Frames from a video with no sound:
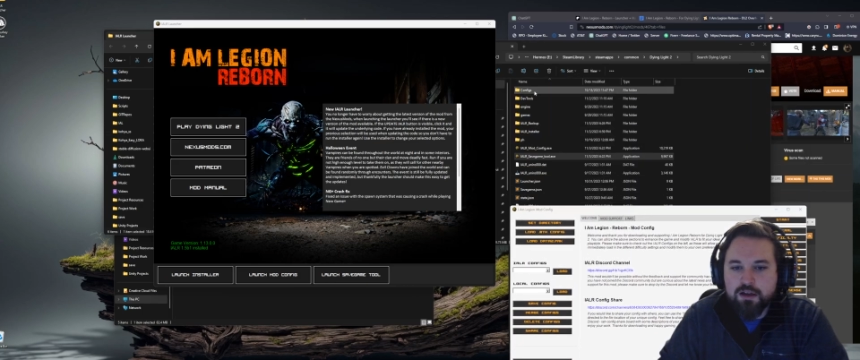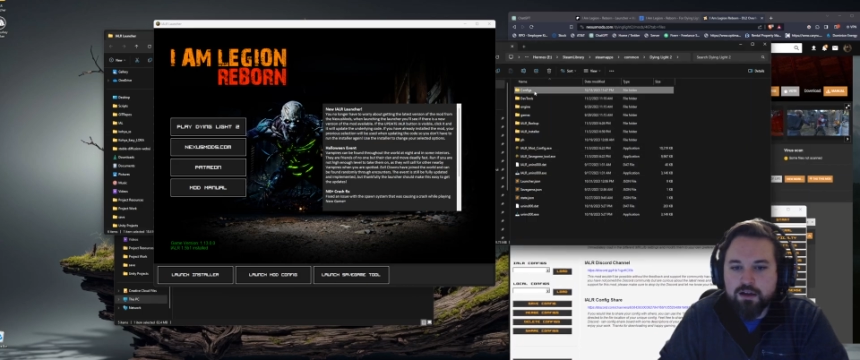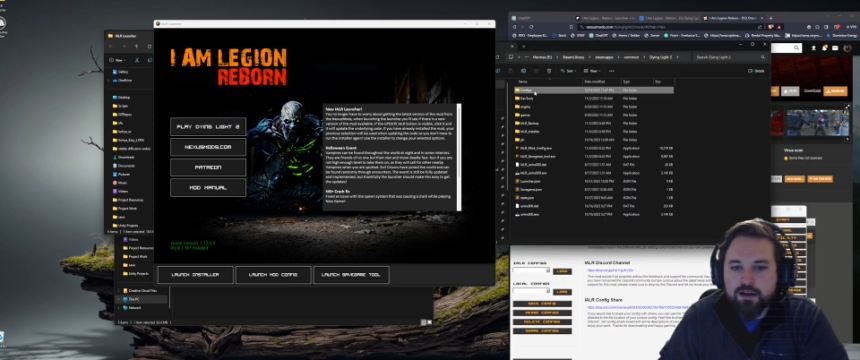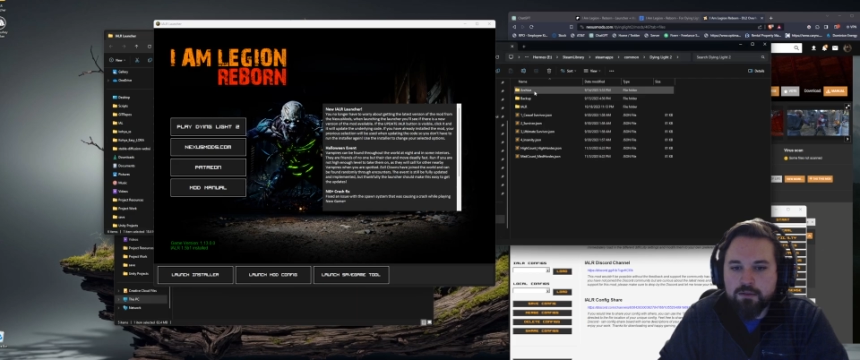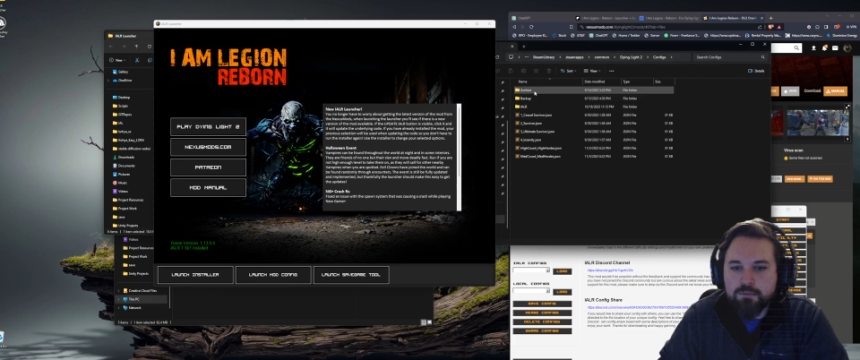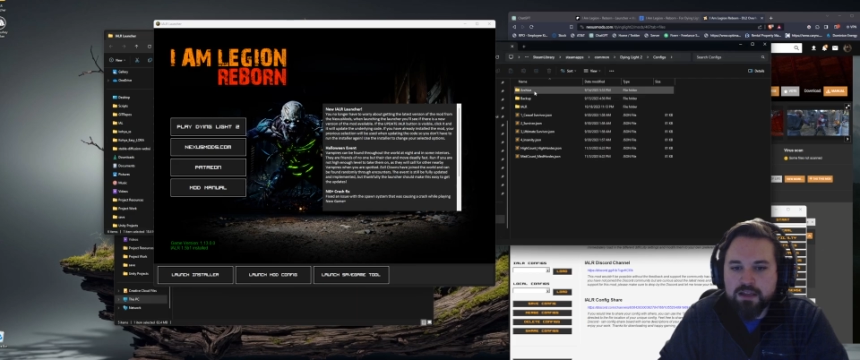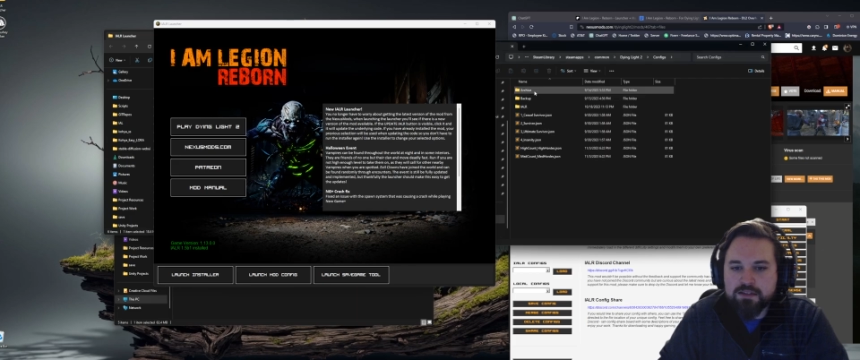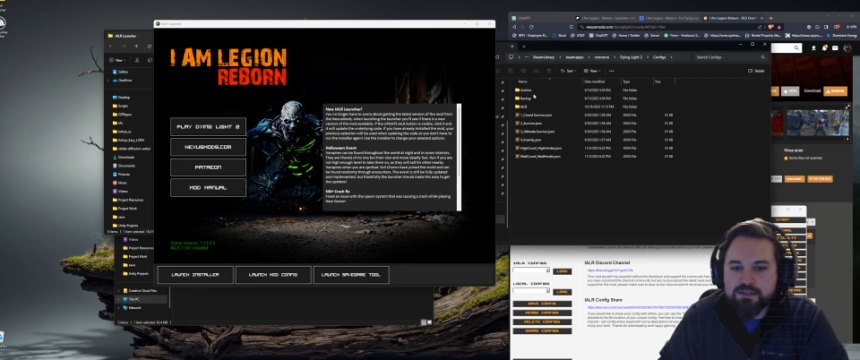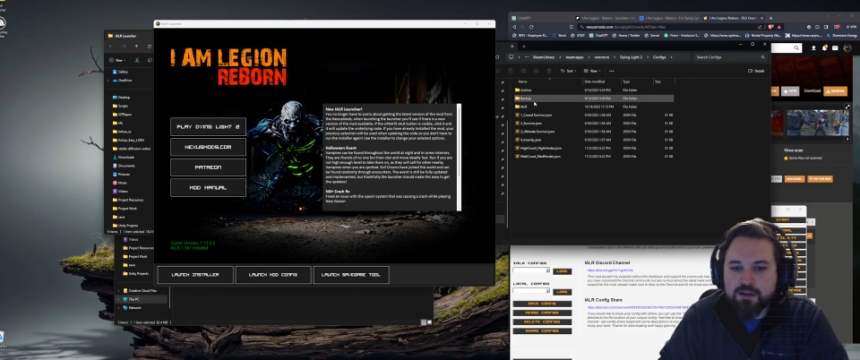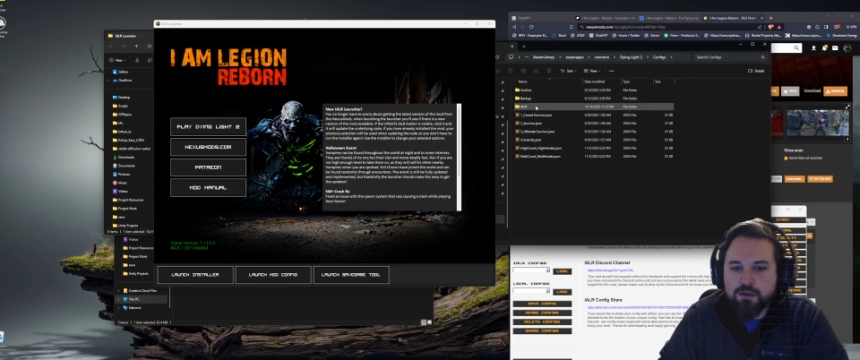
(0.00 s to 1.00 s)

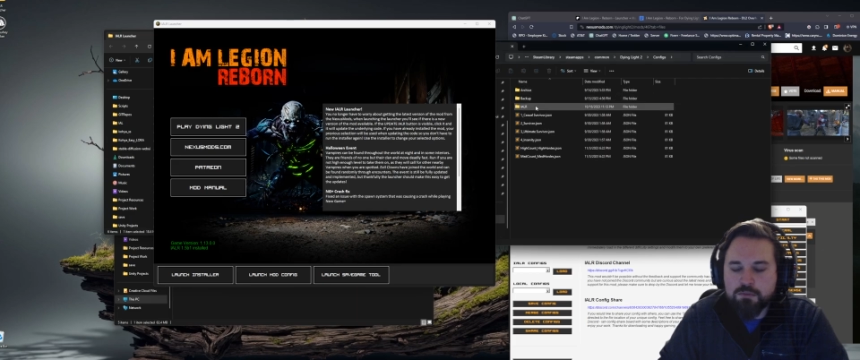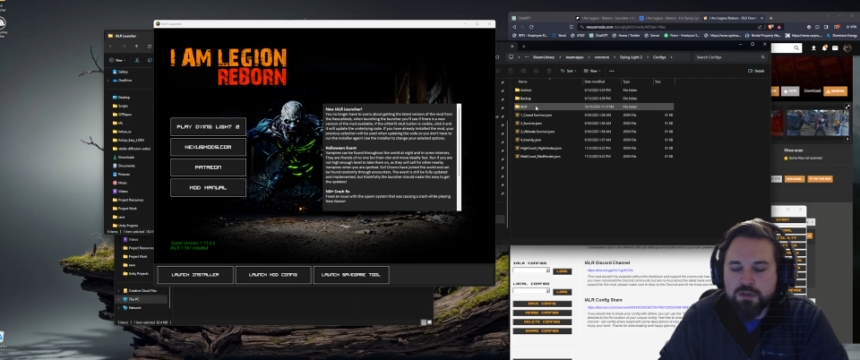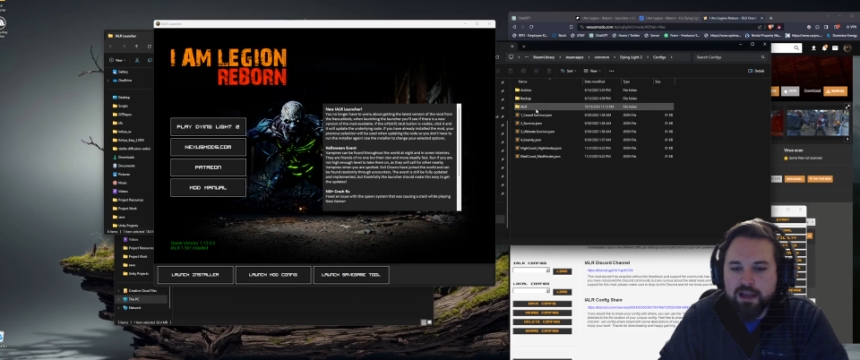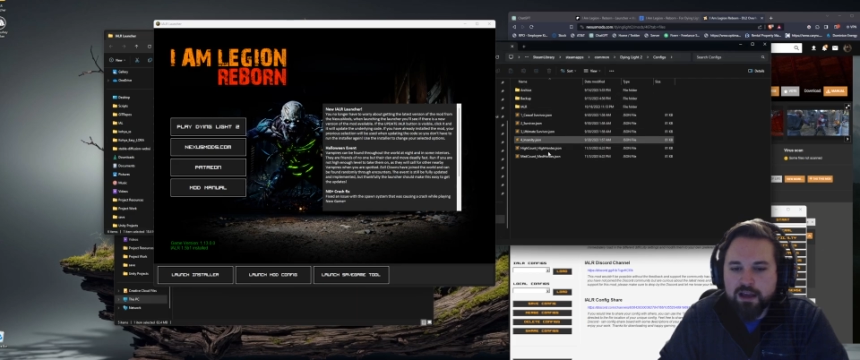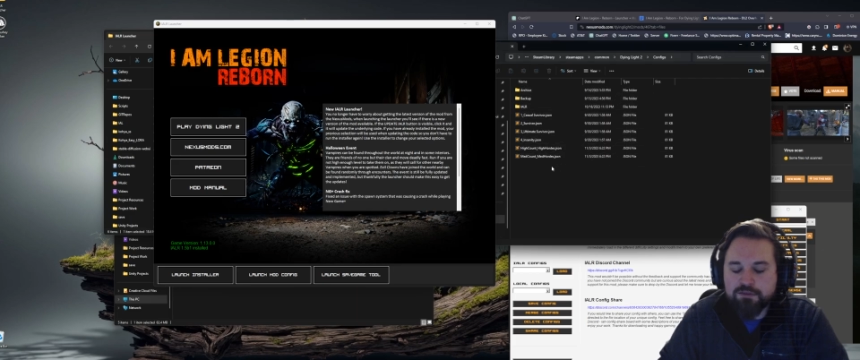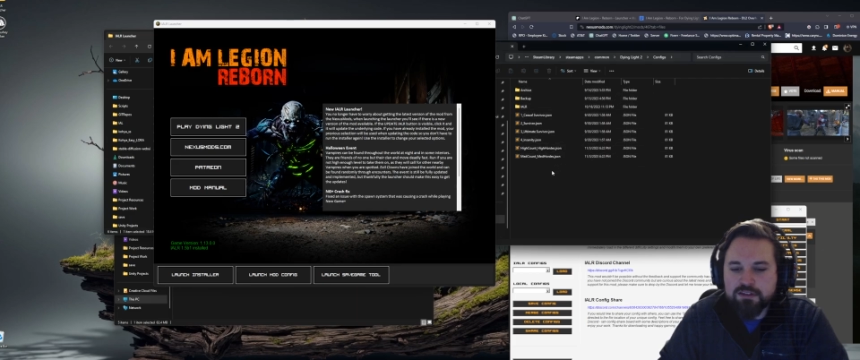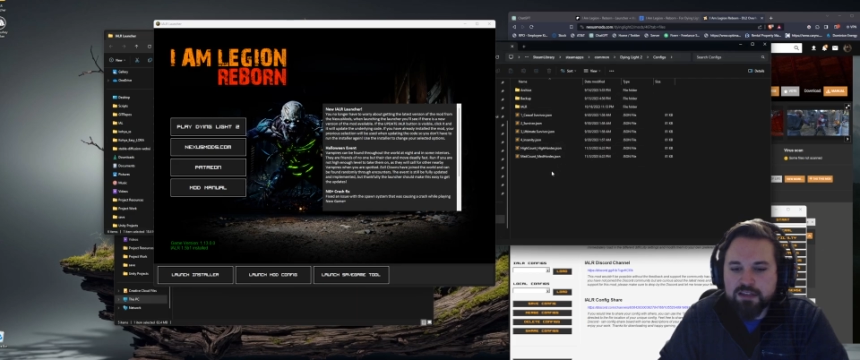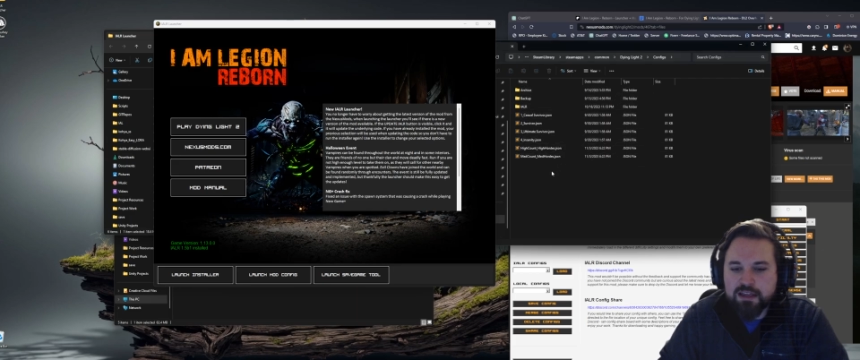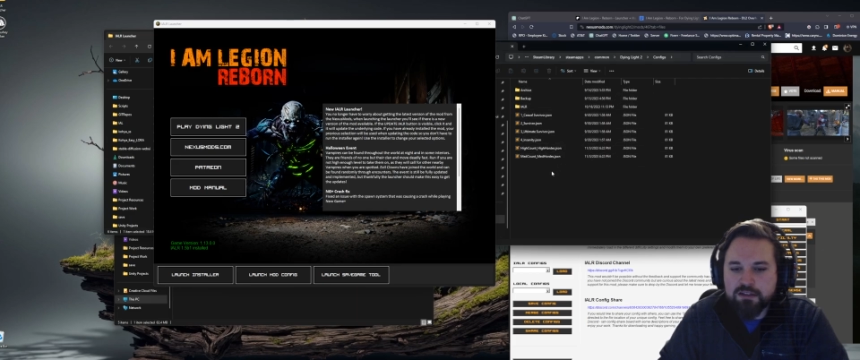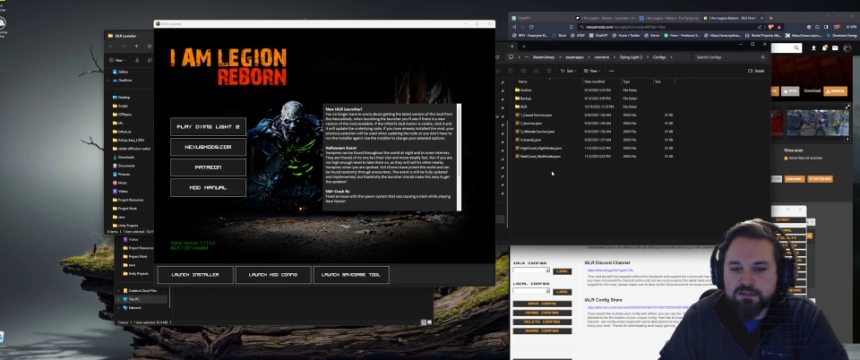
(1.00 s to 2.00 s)
And so I'm going to have to take